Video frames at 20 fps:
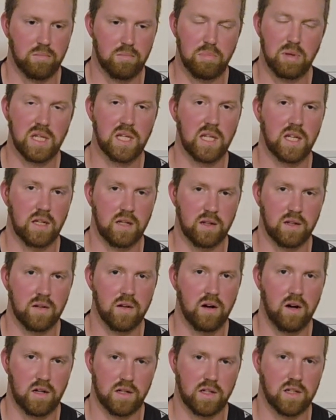being
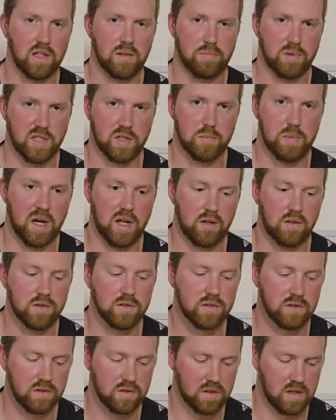on clipless
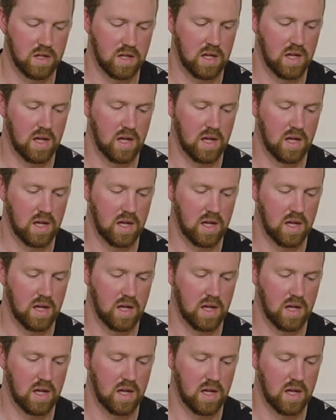pedals.